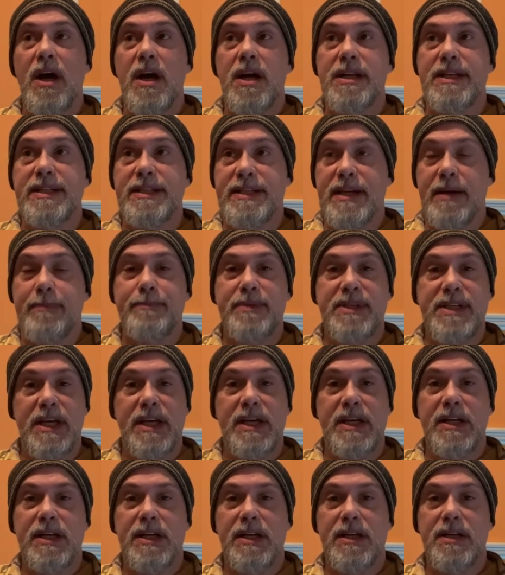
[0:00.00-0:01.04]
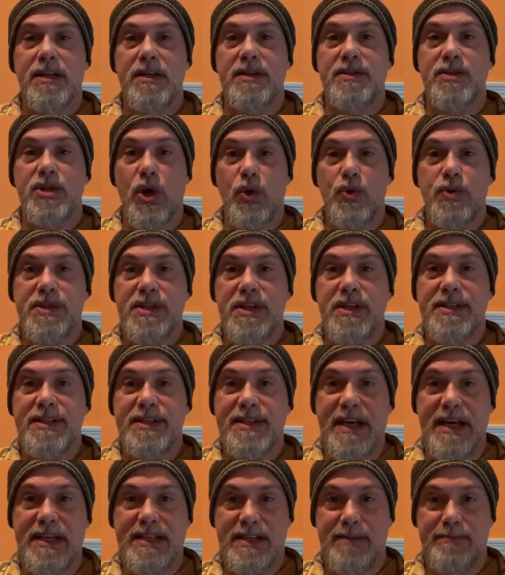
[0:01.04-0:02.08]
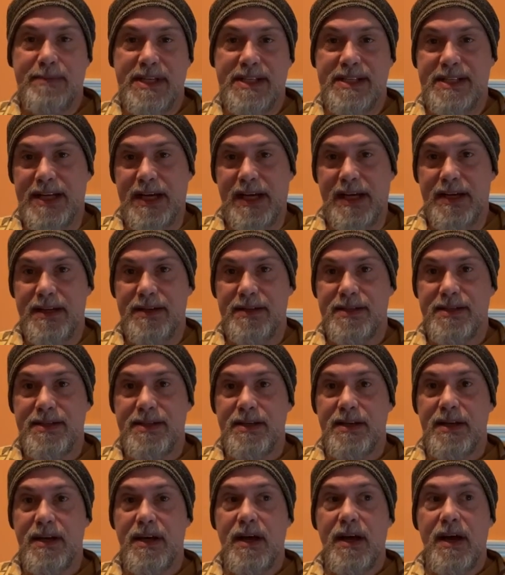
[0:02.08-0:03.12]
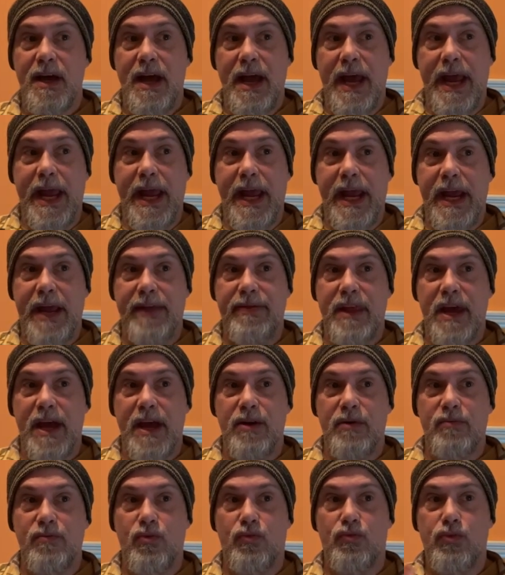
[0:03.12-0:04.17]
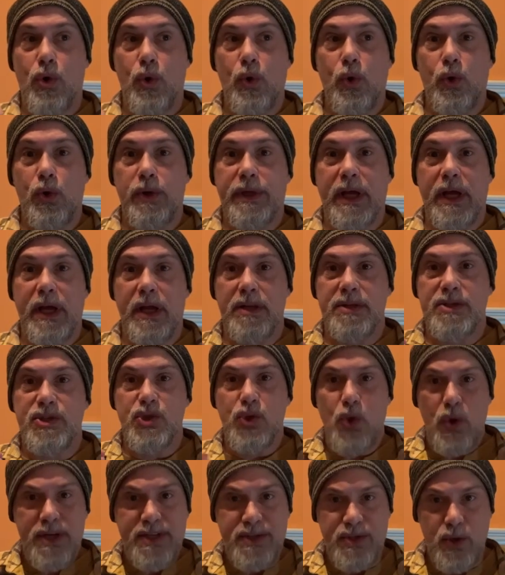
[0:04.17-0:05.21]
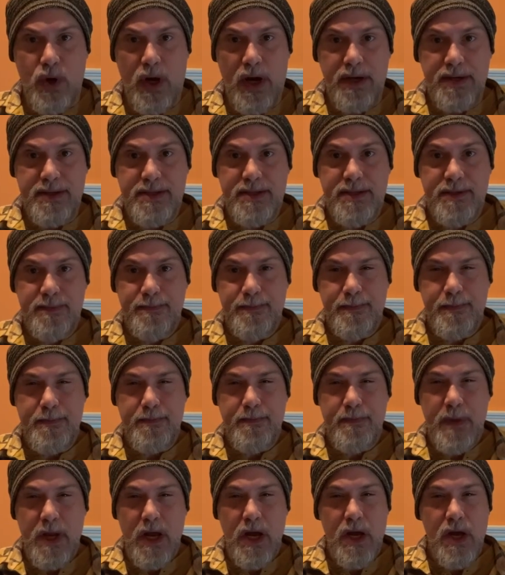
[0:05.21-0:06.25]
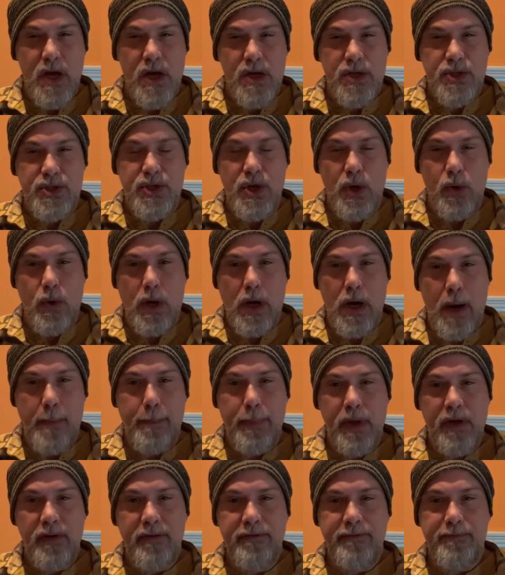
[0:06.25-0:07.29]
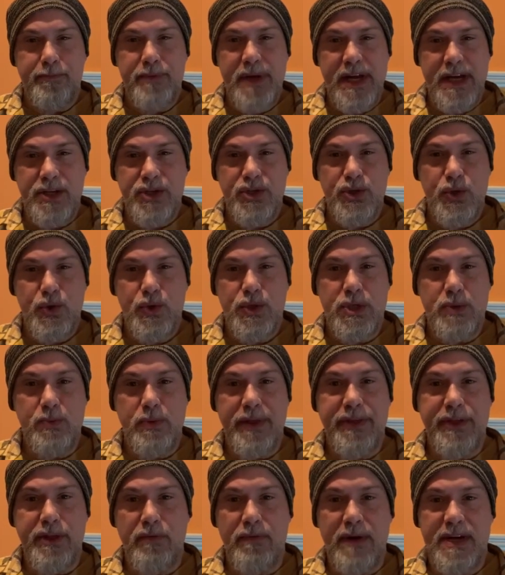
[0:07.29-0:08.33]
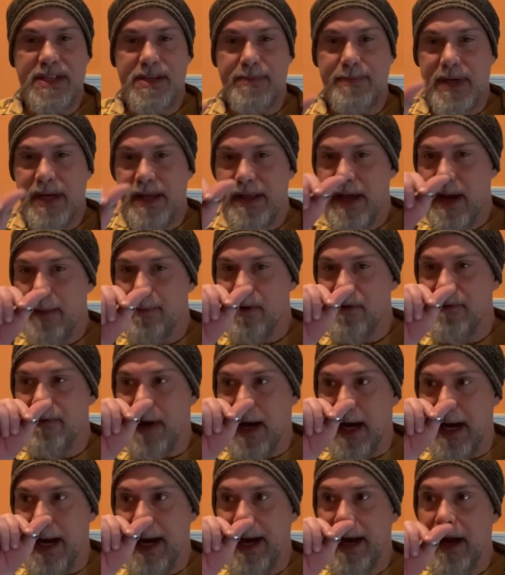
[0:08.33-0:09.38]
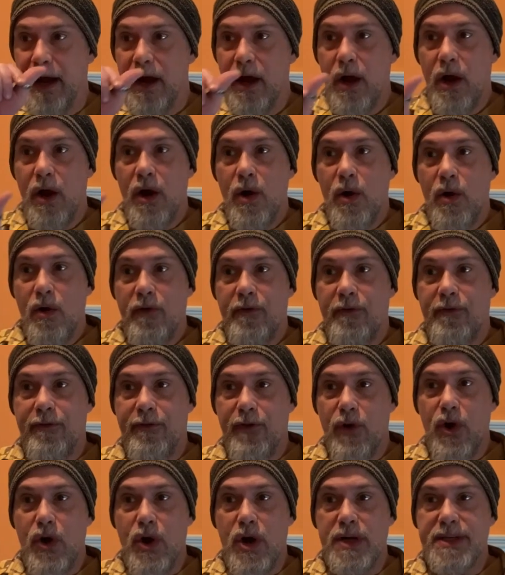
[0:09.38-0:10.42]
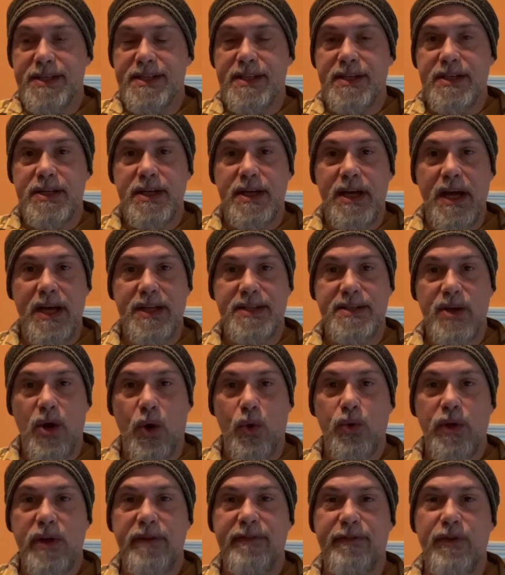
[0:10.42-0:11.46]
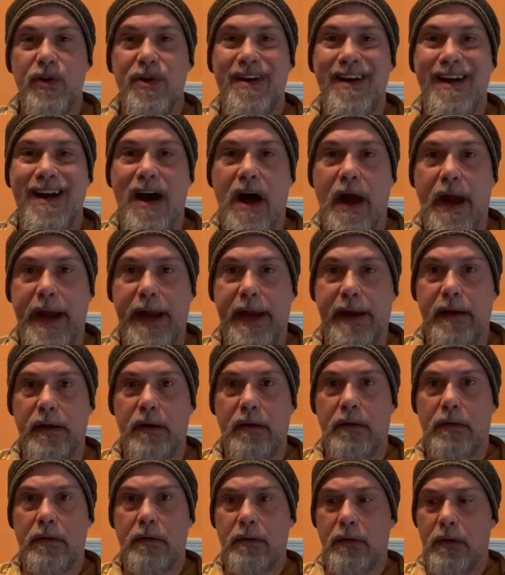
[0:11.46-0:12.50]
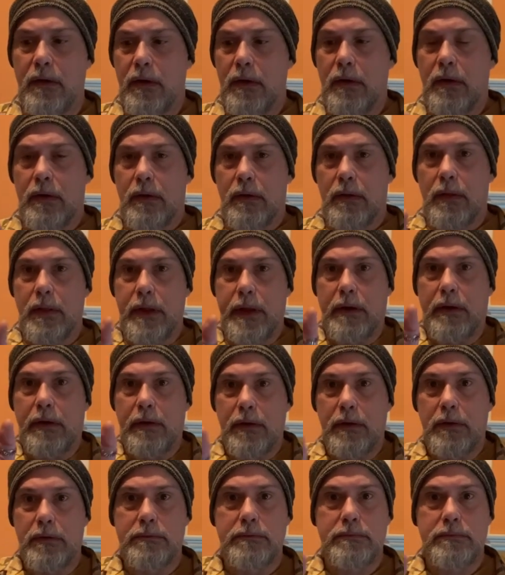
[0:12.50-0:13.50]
dipped in toasted sesame seeds and then rolled in soy sauce. So a couple of issues with the recipe they provide. First, it's only for 9 little